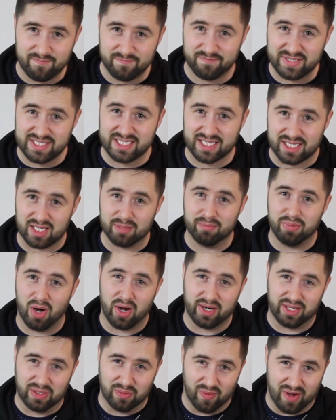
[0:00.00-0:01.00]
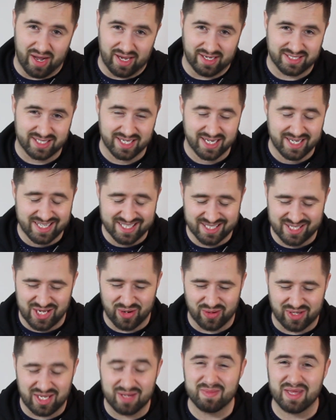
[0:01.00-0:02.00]
physically, body-wise.
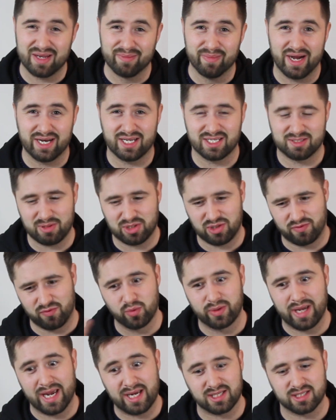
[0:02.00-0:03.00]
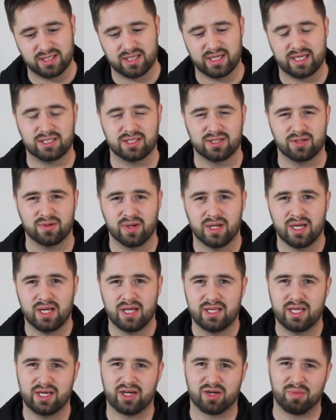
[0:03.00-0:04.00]
So keep that in mind, especially if you gate to day 2,
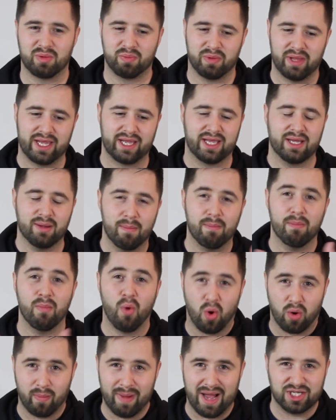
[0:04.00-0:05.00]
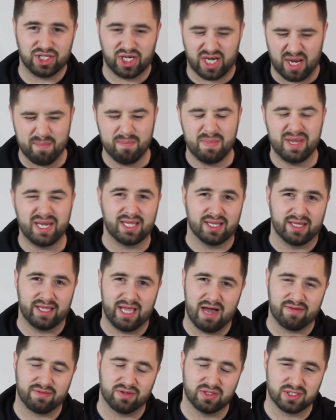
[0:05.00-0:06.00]
then you're gonna be playing more Magic immediately
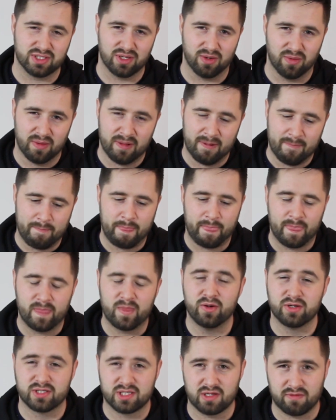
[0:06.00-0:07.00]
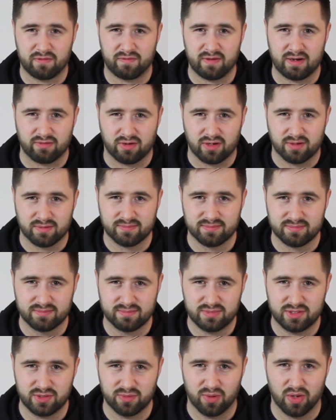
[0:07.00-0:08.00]
after. So do yourself a favor,
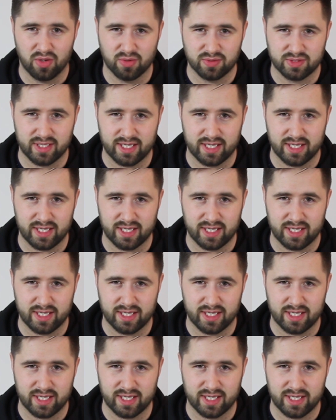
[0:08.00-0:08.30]
do all those